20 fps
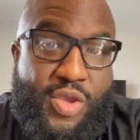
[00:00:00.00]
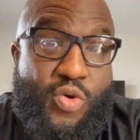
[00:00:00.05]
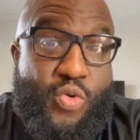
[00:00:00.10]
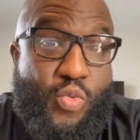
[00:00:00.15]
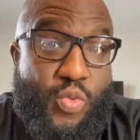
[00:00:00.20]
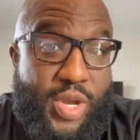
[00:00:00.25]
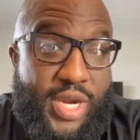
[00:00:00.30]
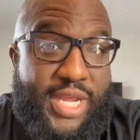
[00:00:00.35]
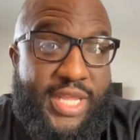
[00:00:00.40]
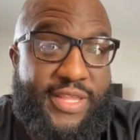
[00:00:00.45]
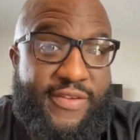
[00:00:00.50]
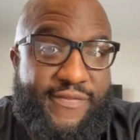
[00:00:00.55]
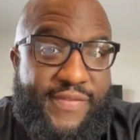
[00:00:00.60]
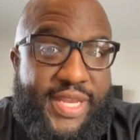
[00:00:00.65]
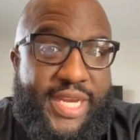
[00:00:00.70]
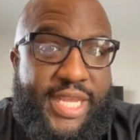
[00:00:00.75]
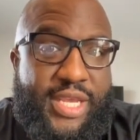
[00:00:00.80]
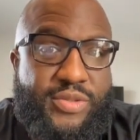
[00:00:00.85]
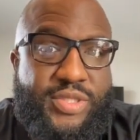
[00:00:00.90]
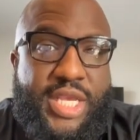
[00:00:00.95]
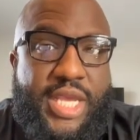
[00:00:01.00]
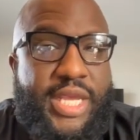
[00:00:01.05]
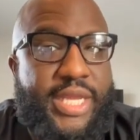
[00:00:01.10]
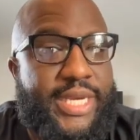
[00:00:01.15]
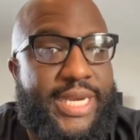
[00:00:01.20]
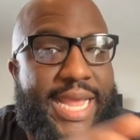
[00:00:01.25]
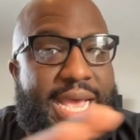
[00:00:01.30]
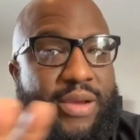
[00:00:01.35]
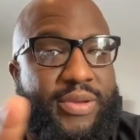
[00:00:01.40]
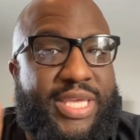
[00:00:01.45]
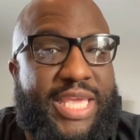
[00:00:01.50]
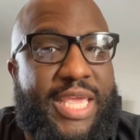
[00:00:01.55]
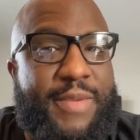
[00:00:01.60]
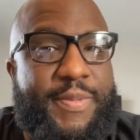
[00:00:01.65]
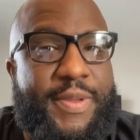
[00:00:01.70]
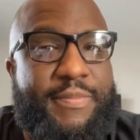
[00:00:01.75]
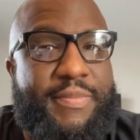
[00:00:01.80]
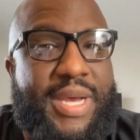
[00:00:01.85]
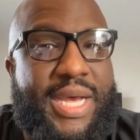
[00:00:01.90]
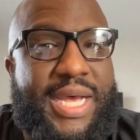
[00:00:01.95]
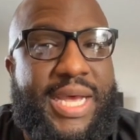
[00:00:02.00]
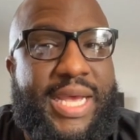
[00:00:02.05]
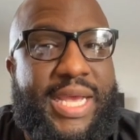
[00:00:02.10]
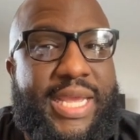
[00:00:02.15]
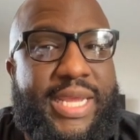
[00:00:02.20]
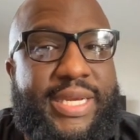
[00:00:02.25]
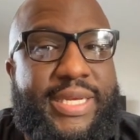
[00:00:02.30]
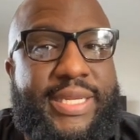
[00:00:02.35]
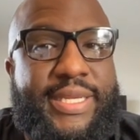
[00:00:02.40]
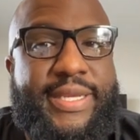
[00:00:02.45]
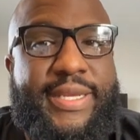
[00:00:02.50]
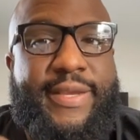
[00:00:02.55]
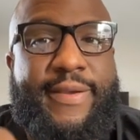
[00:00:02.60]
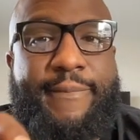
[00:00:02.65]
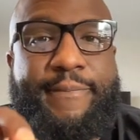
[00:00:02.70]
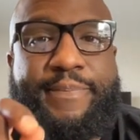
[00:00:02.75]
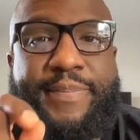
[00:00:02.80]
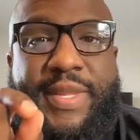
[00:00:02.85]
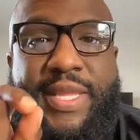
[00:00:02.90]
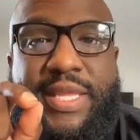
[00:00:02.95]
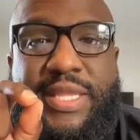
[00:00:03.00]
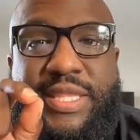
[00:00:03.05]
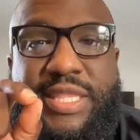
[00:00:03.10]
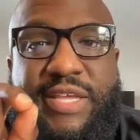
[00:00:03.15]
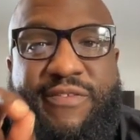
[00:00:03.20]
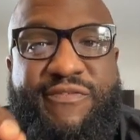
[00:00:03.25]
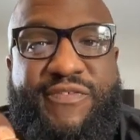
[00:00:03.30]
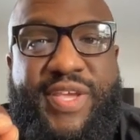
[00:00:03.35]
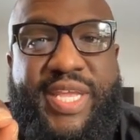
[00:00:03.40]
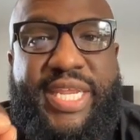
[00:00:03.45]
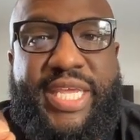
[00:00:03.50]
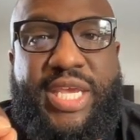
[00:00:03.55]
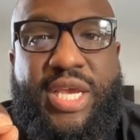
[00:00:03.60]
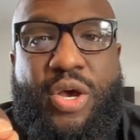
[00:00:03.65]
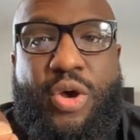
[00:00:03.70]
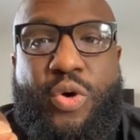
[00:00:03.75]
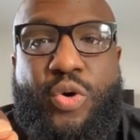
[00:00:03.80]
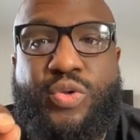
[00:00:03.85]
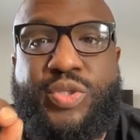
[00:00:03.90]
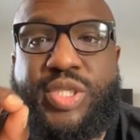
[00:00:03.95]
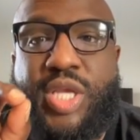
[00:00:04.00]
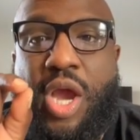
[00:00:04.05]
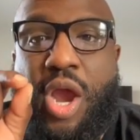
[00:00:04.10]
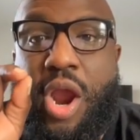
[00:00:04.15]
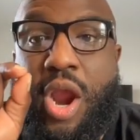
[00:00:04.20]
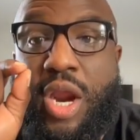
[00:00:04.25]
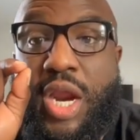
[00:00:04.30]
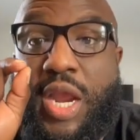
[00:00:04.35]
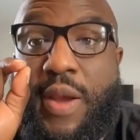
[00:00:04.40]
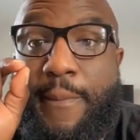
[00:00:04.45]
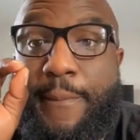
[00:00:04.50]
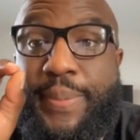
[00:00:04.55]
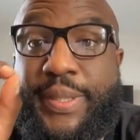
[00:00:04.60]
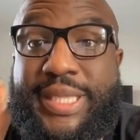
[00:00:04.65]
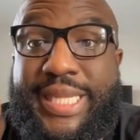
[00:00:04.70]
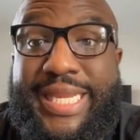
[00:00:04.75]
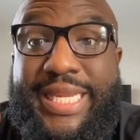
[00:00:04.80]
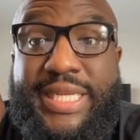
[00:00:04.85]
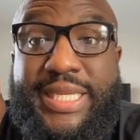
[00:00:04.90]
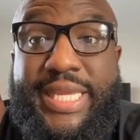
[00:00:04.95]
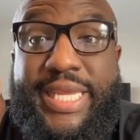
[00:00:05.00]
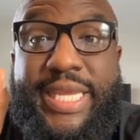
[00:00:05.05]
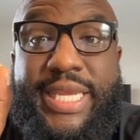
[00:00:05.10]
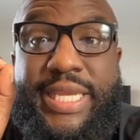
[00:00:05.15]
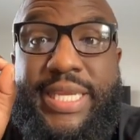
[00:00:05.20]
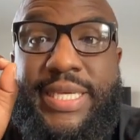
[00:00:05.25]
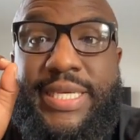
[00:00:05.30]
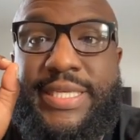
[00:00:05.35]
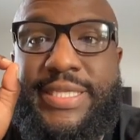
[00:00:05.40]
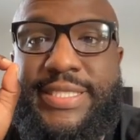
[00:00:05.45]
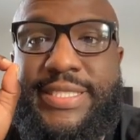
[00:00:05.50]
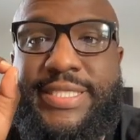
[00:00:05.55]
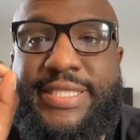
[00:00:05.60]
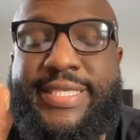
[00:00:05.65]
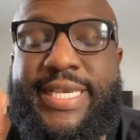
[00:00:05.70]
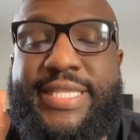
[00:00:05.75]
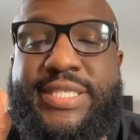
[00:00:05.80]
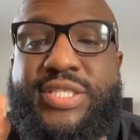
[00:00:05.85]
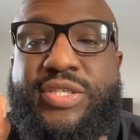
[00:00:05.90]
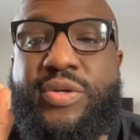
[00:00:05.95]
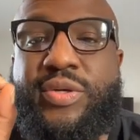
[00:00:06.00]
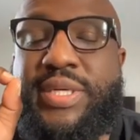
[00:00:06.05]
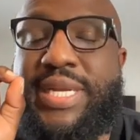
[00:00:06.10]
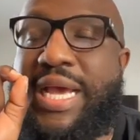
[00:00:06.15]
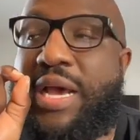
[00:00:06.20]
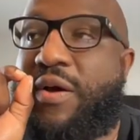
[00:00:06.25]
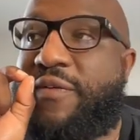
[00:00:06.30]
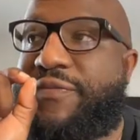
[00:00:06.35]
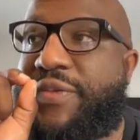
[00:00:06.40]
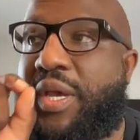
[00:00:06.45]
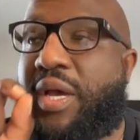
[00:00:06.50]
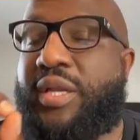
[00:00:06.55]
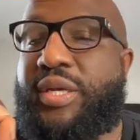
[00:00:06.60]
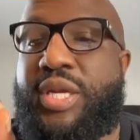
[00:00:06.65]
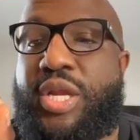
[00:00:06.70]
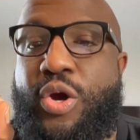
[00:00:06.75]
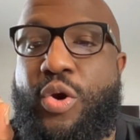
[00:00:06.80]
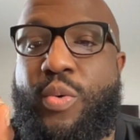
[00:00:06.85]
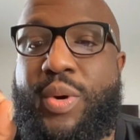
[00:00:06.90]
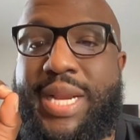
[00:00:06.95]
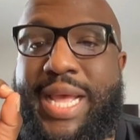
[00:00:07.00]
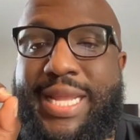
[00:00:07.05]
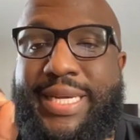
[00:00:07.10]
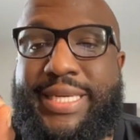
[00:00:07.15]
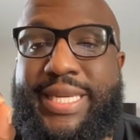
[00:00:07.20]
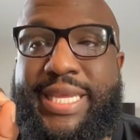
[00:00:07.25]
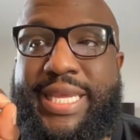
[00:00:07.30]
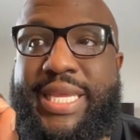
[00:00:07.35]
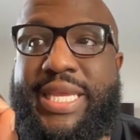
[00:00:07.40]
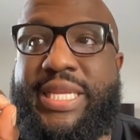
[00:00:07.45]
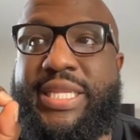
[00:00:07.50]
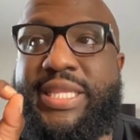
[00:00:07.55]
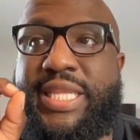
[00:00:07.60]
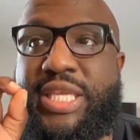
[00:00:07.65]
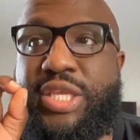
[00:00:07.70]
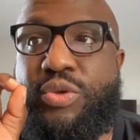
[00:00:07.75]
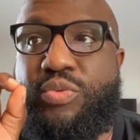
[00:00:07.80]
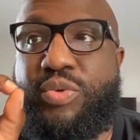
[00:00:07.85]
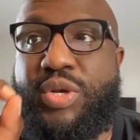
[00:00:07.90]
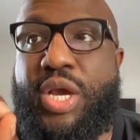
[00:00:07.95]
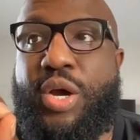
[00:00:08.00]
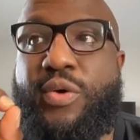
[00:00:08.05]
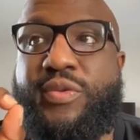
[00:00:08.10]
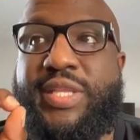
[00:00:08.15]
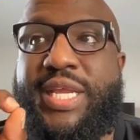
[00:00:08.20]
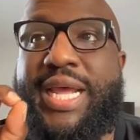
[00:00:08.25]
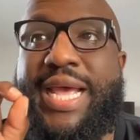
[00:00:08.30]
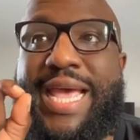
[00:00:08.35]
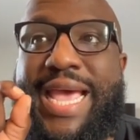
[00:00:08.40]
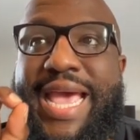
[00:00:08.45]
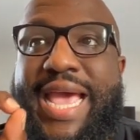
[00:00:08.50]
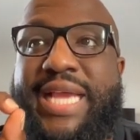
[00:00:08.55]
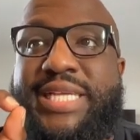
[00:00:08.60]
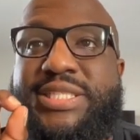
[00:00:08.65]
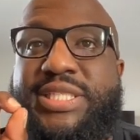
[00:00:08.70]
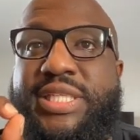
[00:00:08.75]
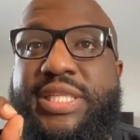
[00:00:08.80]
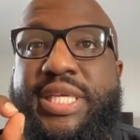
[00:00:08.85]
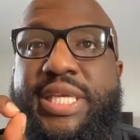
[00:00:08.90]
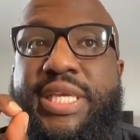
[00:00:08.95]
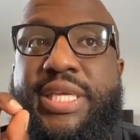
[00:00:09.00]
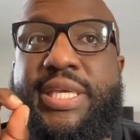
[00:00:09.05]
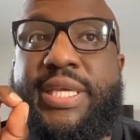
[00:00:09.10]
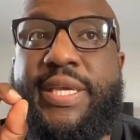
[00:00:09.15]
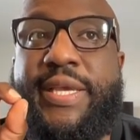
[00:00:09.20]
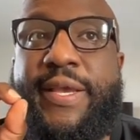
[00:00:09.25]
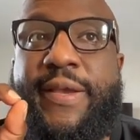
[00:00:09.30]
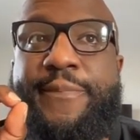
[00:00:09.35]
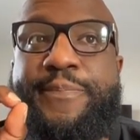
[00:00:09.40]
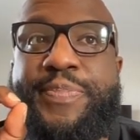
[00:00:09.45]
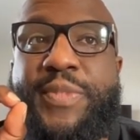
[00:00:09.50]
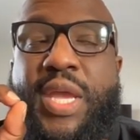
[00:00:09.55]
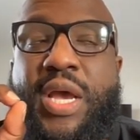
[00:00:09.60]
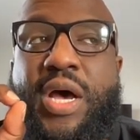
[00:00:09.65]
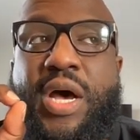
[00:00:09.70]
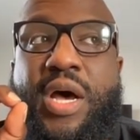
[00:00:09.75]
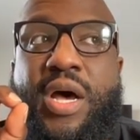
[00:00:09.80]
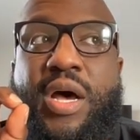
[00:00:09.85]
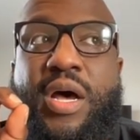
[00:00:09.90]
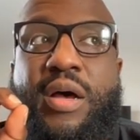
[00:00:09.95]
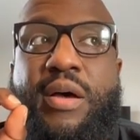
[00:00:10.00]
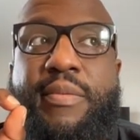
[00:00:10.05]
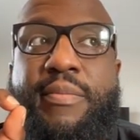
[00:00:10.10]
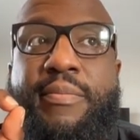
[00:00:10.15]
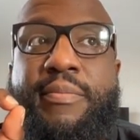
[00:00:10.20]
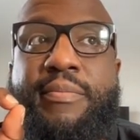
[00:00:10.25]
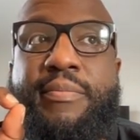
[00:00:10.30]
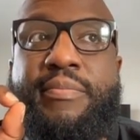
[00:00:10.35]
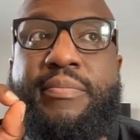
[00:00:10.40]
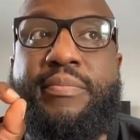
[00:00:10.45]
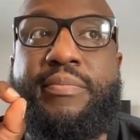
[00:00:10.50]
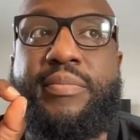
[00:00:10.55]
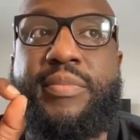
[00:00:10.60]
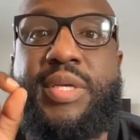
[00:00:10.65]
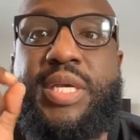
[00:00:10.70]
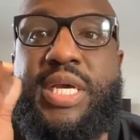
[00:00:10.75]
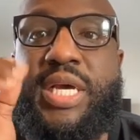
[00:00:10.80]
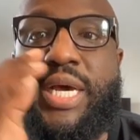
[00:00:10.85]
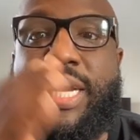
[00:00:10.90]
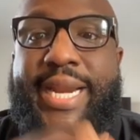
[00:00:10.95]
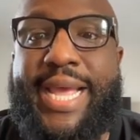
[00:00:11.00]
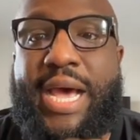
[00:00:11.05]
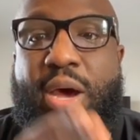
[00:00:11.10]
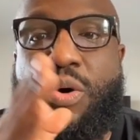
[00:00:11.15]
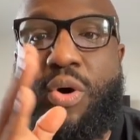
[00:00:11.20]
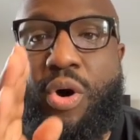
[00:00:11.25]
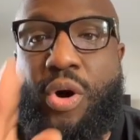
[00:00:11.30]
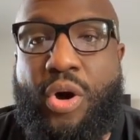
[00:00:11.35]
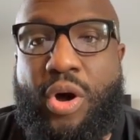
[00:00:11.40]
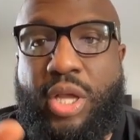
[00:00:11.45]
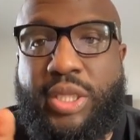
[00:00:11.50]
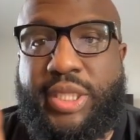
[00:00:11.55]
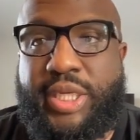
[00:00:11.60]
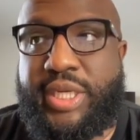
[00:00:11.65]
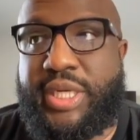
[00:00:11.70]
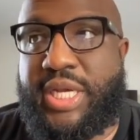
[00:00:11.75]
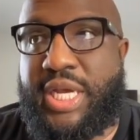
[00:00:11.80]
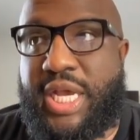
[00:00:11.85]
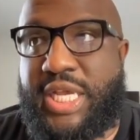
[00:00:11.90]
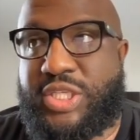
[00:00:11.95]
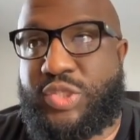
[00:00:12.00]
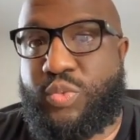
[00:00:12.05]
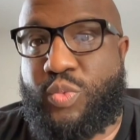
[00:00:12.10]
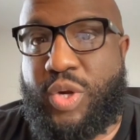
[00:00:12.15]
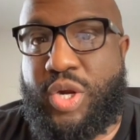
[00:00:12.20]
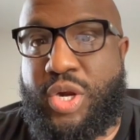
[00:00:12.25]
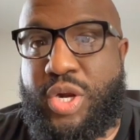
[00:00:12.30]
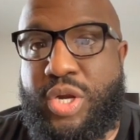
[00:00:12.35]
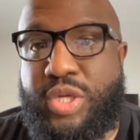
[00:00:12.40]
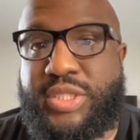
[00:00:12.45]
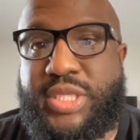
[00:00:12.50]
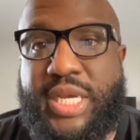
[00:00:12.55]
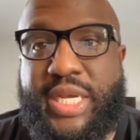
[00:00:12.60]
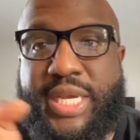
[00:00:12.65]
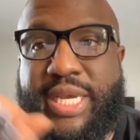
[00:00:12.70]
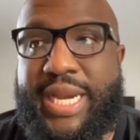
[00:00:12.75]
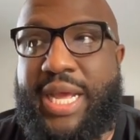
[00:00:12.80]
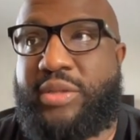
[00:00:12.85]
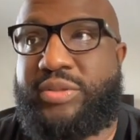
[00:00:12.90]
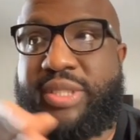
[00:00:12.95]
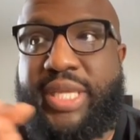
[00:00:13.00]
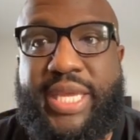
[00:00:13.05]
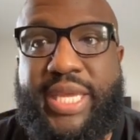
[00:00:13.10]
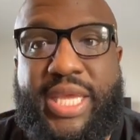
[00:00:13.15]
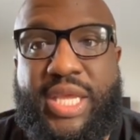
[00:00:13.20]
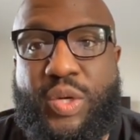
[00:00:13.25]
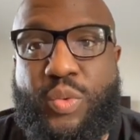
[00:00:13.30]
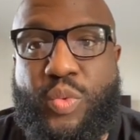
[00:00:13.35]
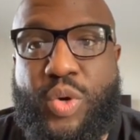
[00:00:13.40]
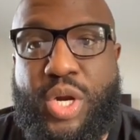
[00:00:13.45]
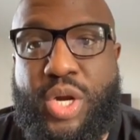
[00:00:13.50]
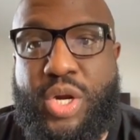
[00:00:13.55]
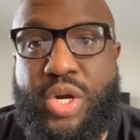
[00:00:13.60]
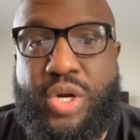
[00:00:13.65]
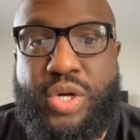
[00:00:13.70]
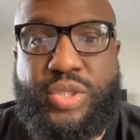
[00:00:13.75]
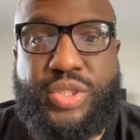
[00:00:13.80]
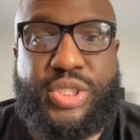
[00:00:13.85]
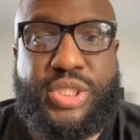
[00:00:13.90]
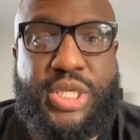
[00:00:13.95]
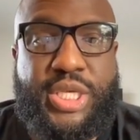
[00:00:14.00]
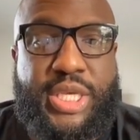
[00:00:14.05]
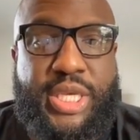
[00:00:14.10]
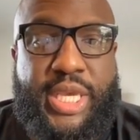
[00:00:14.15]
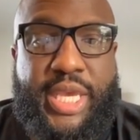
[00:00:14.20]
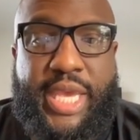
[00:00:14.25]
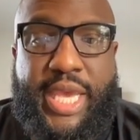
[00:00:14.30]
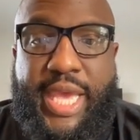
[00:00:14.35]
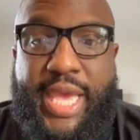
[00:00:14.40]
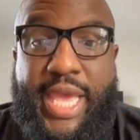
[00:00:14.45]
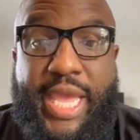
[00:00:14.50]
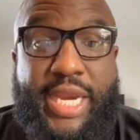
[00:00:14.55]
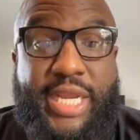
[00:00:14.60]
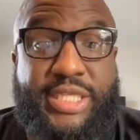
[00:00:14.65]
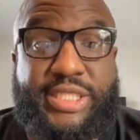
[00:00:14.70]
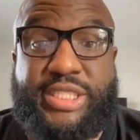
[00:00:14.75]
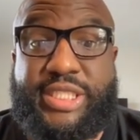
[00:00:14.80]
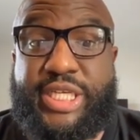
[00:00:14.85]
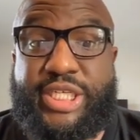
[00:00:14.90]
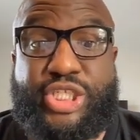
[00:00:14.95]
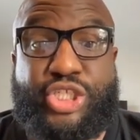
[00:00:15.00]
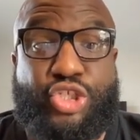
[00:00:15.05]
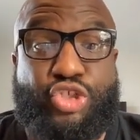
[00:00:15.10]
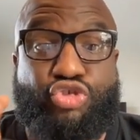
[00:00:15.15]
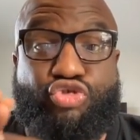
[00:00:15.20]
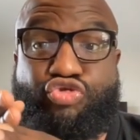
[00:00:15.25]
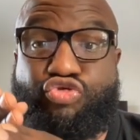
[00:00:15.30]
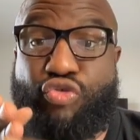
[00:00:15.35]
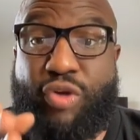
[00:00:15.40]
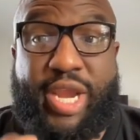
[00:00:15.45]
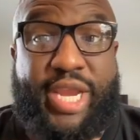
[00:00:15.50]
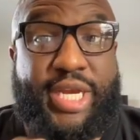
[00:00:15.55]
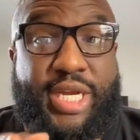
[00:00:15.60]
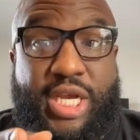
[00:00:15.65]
What other videos? Now, keep in mind, the videos are completely censored. Now, if y'all know what I did, then you know that I actually cut out all of the cuss words. I cut out the N-words. And it's just straight